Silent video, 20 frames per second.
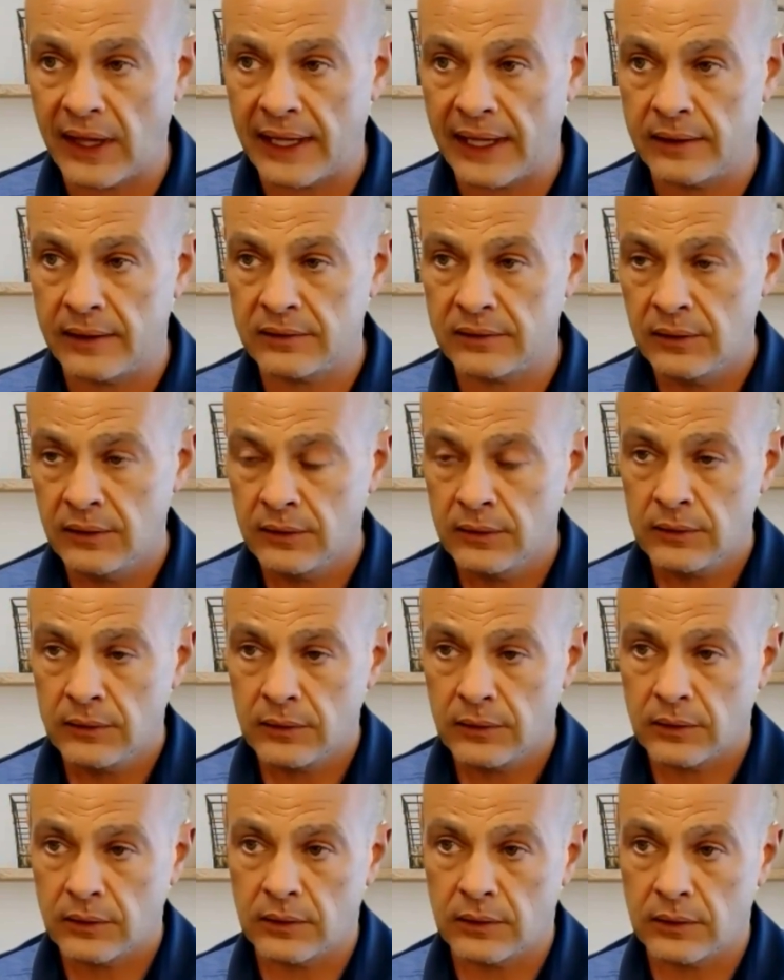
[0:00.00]
that
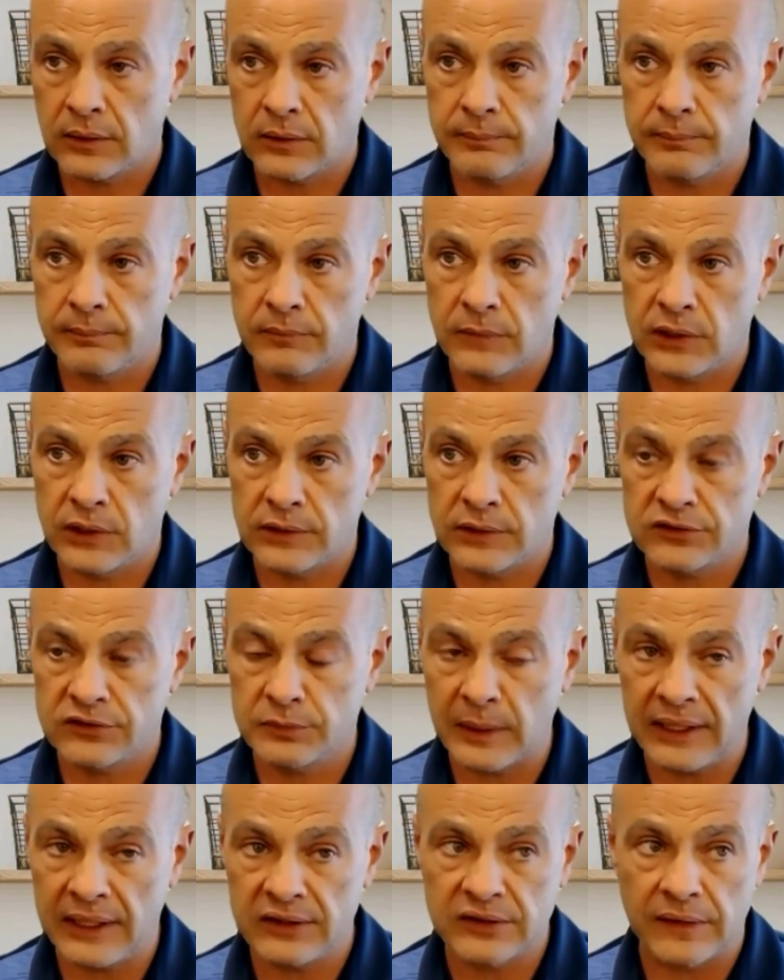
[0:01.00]

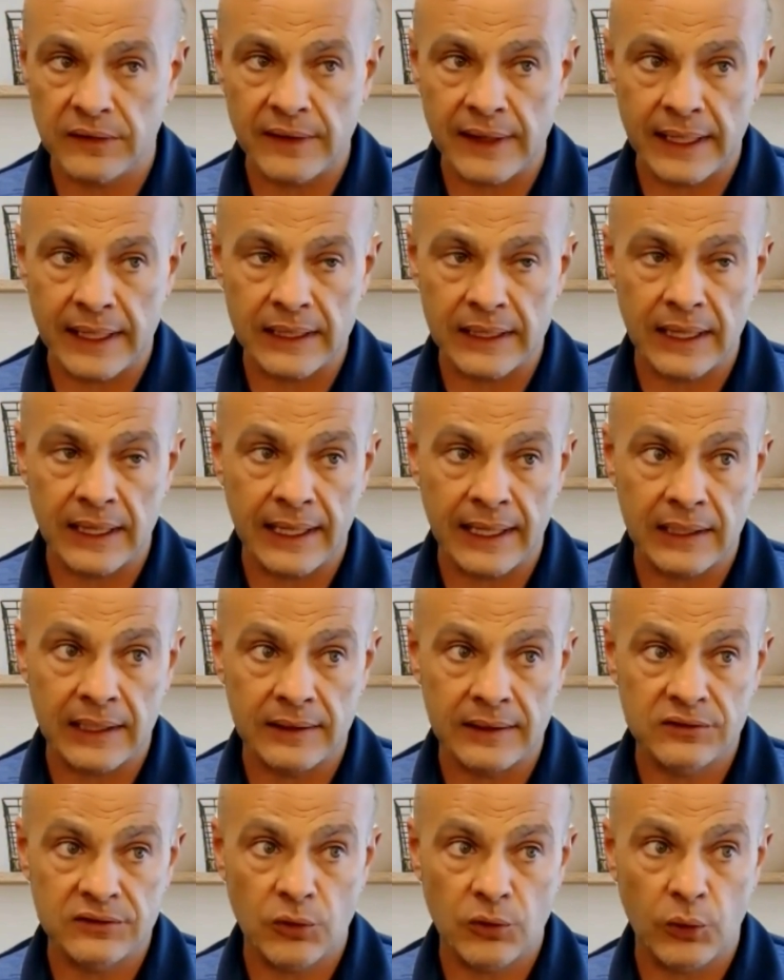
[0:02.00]
space and that
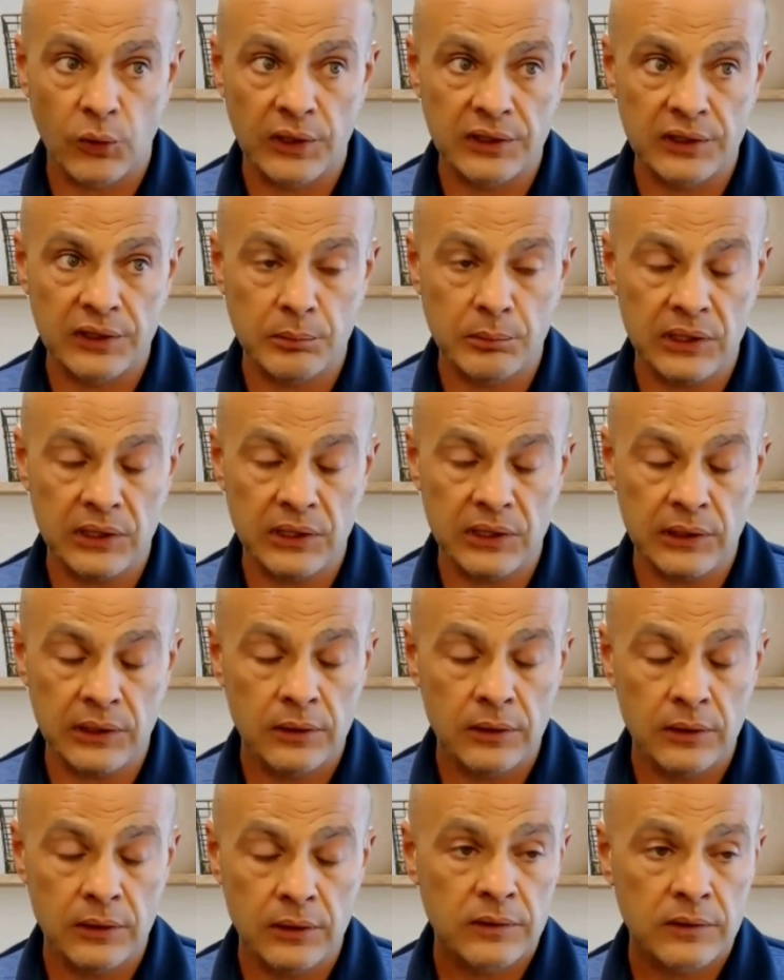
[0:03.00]
land is going to be
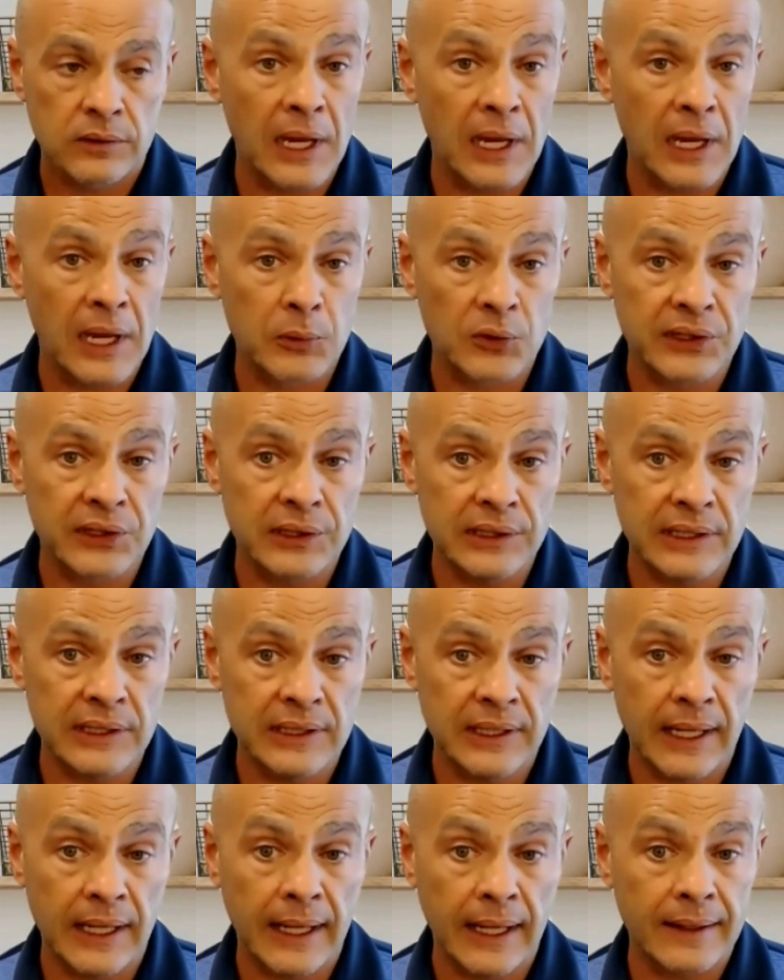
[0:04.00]
the Mapleton
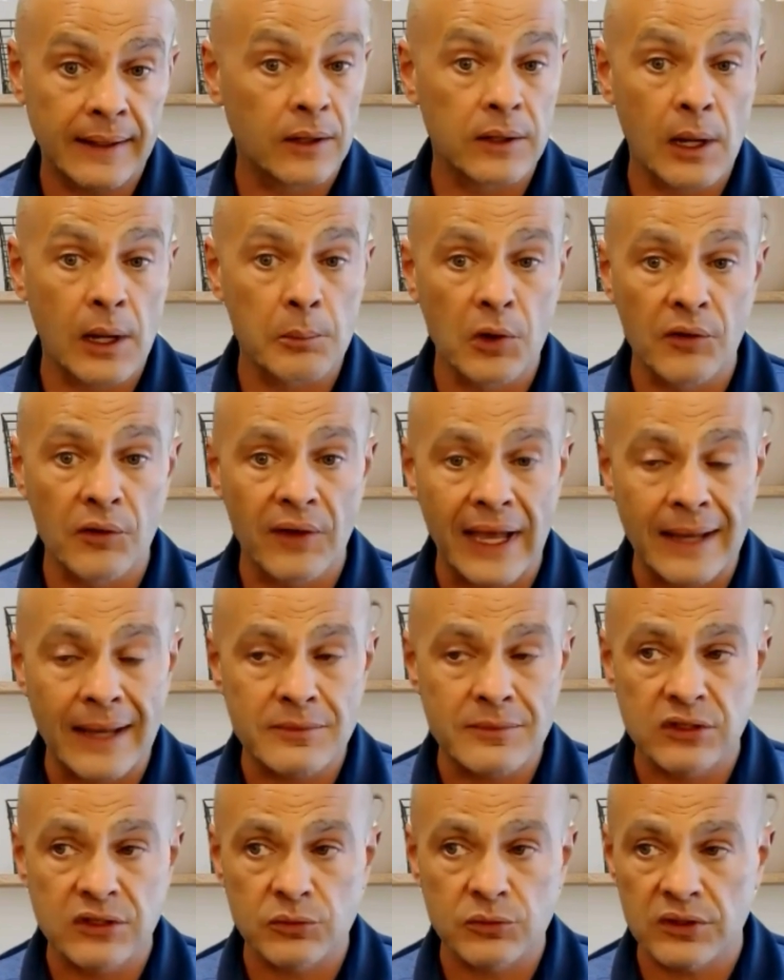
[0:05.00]
EDA. Now, a number of
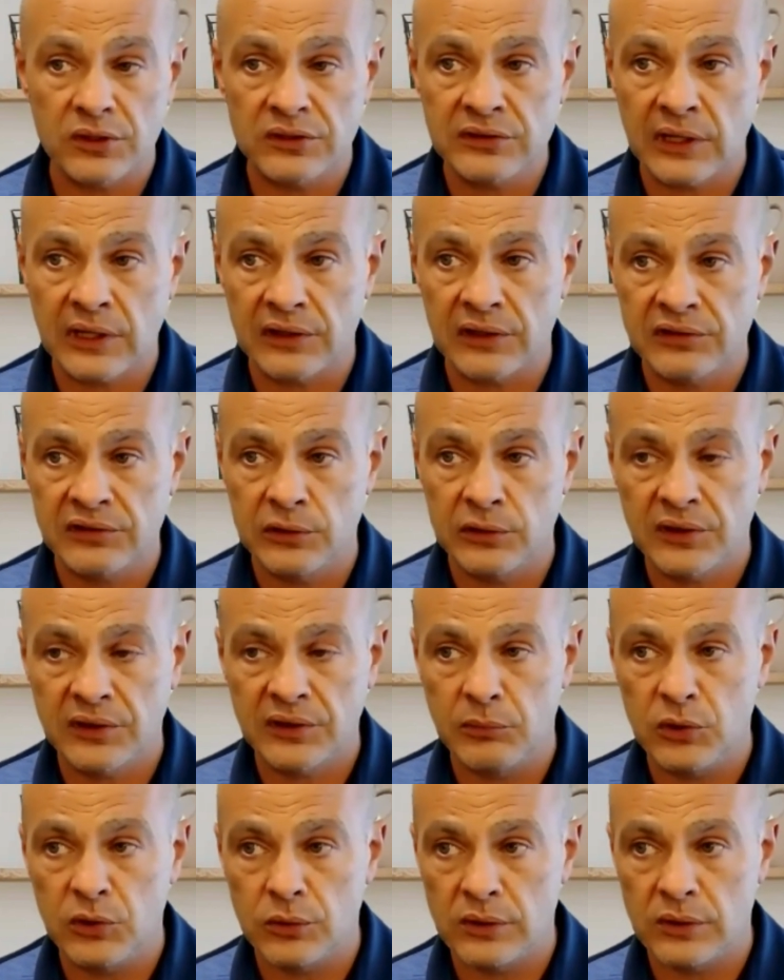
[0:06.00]
options we're discussing with
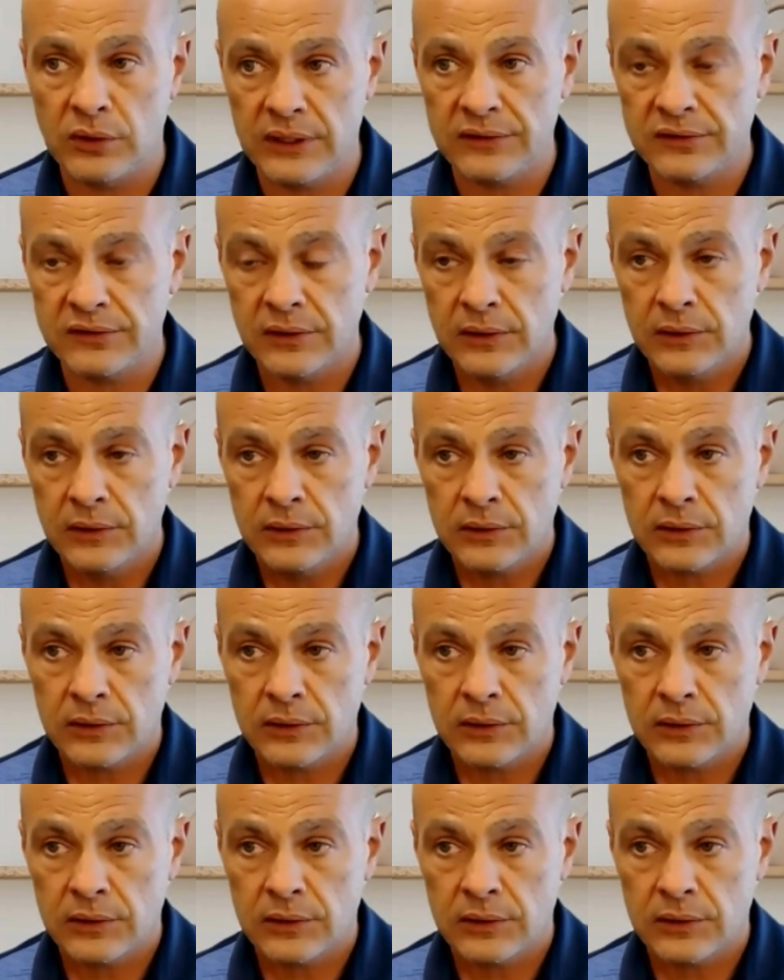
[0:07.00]
communities.